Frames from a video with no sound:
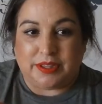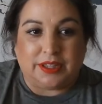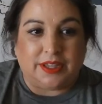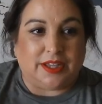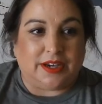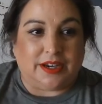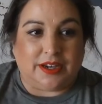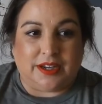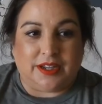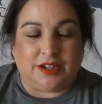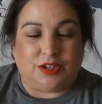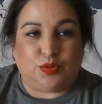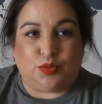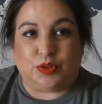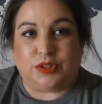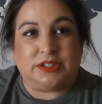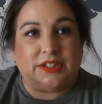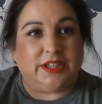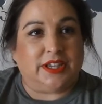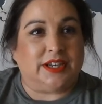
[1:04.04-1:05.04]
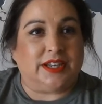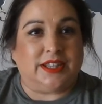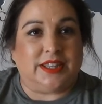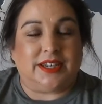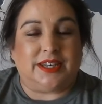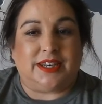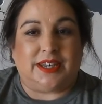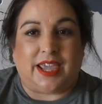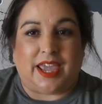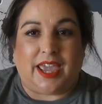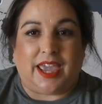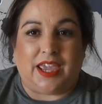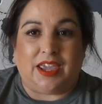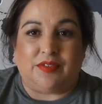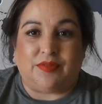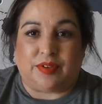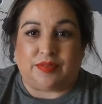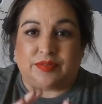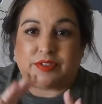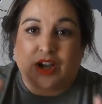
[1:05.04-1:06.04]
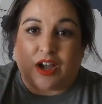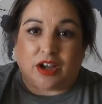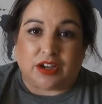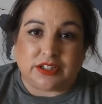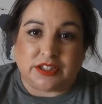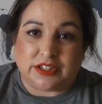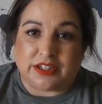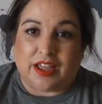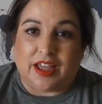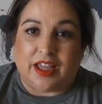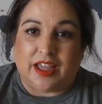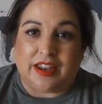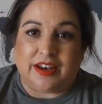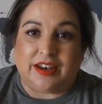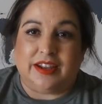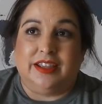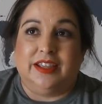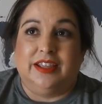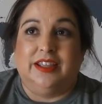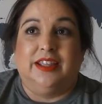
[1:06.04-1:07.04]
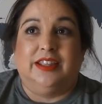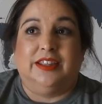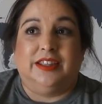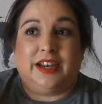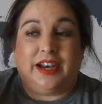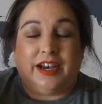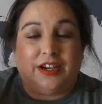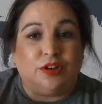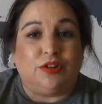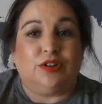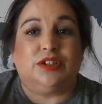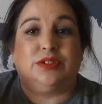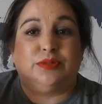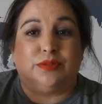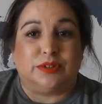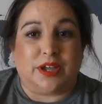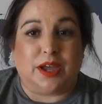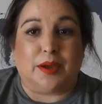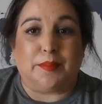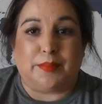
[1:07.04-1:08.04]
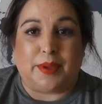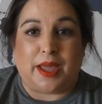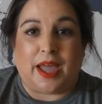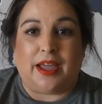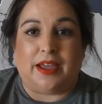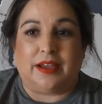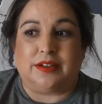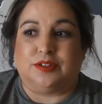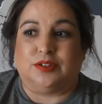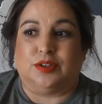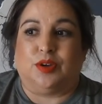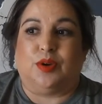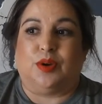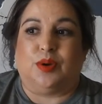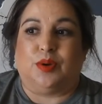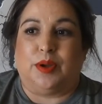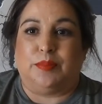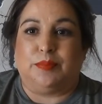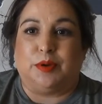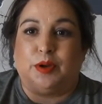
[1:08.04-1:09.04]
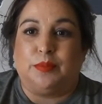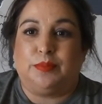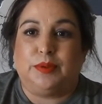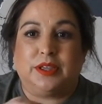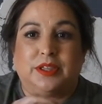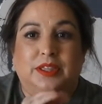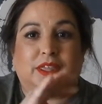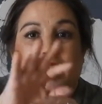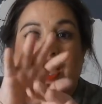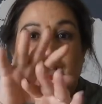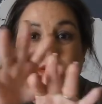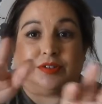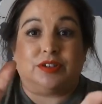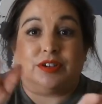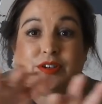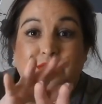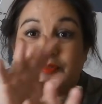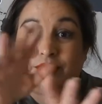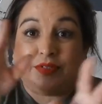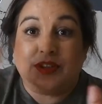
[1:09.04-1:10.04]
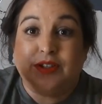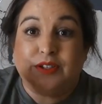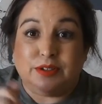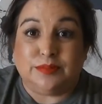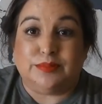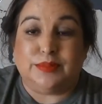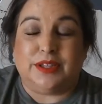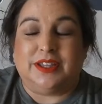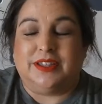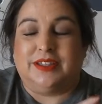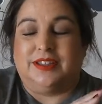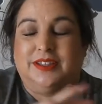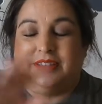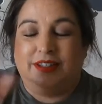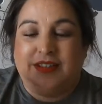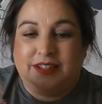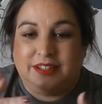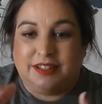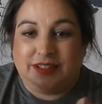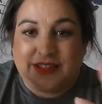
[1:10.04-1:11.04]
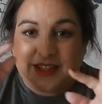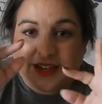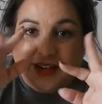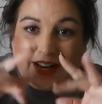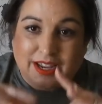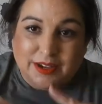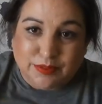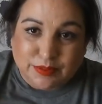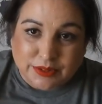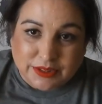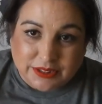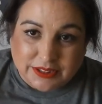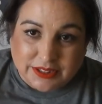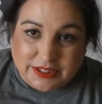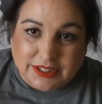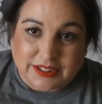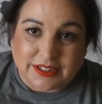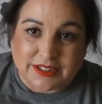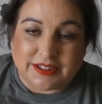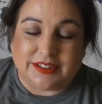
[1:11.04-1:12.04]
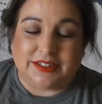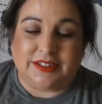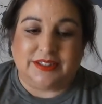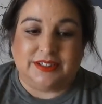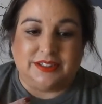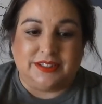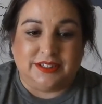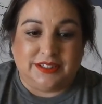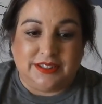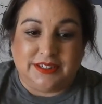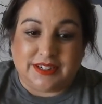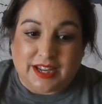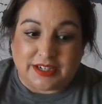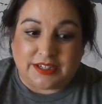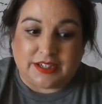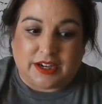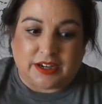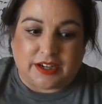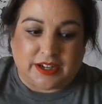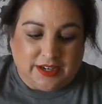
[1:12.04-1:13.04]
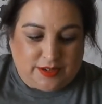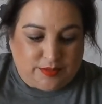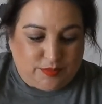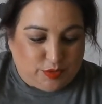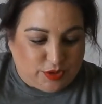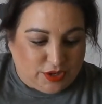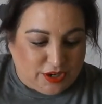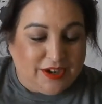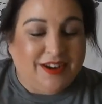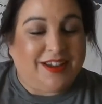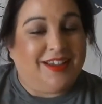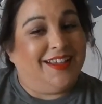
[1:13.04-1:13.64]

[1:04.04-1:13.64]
by the end, towards the end of the day, if I've talked a lot, then I notice it would come back. So I'm hoping like after I film that I will not talk anymore.